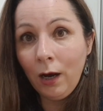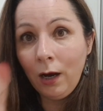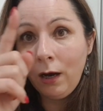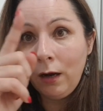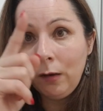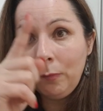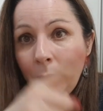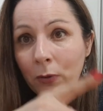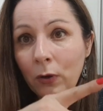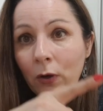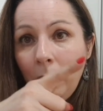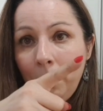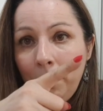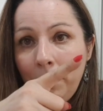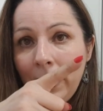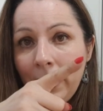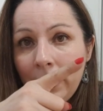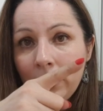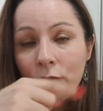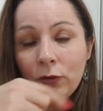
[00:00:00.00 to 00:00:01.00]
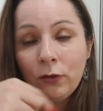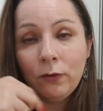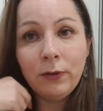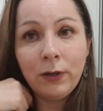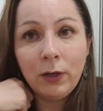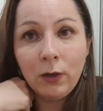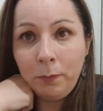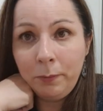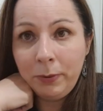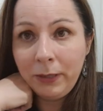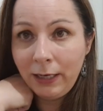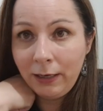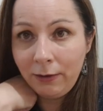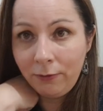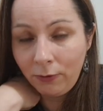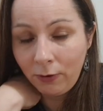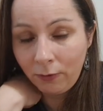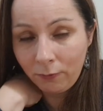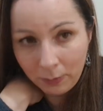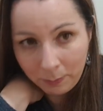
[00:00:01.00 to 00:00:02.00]
I'll put a picture of it up here
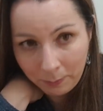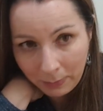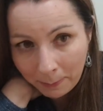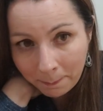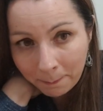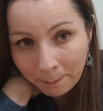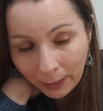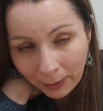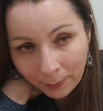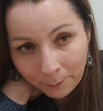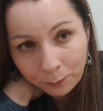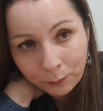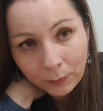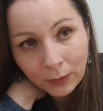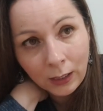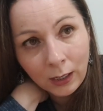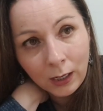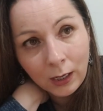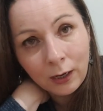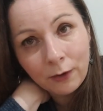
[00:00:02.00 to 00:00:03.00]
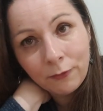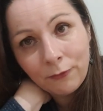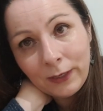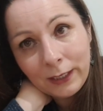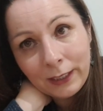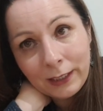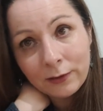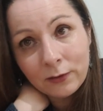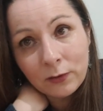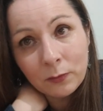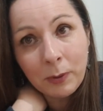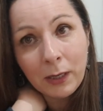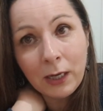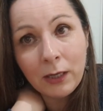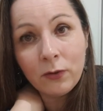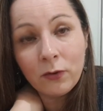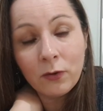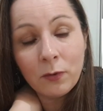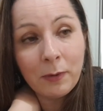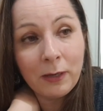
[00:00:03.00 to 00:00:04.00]
if I remember. I think it's
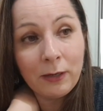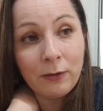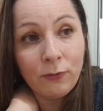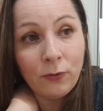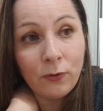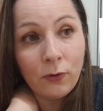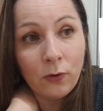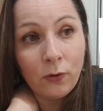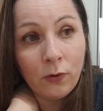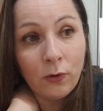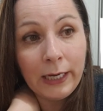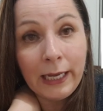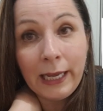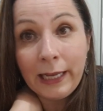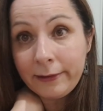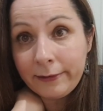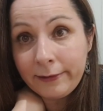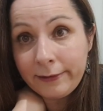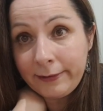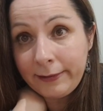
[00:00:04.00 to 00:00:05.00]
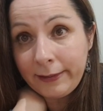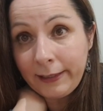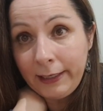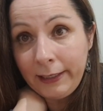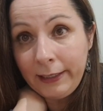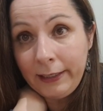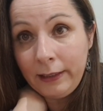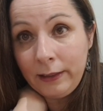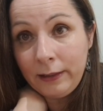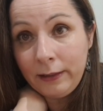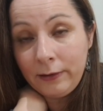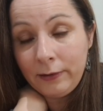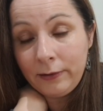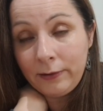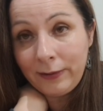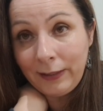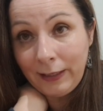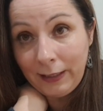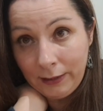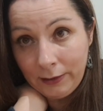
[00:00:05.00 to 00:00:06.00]
supposed to be for Etsy
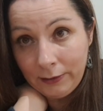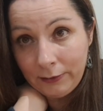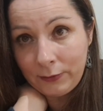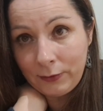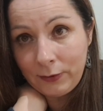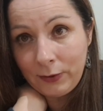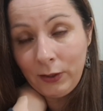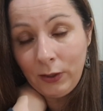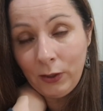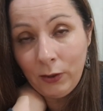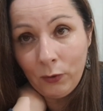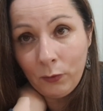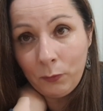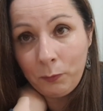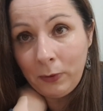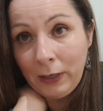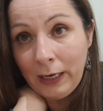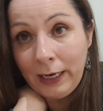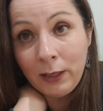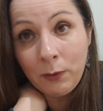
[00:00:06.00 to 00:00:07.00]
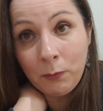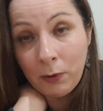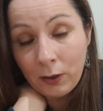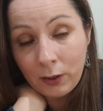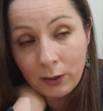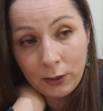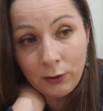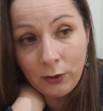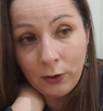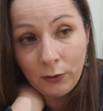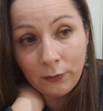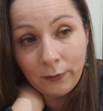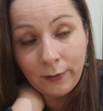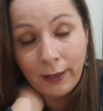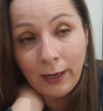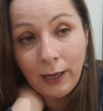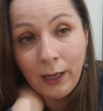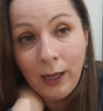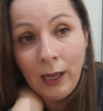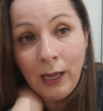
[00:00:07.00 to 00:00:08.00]
sellers to use, but anyone can use
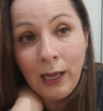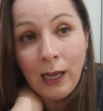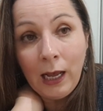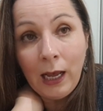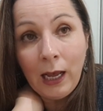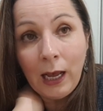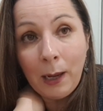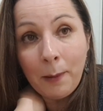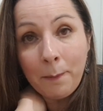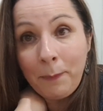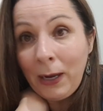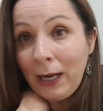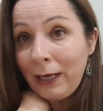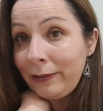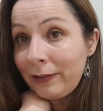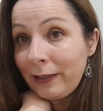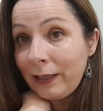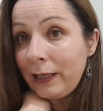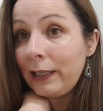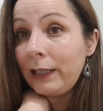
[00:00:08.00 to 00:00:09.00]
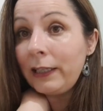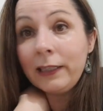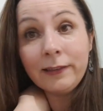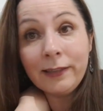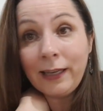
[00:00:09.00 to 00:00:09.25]
it. And basically, you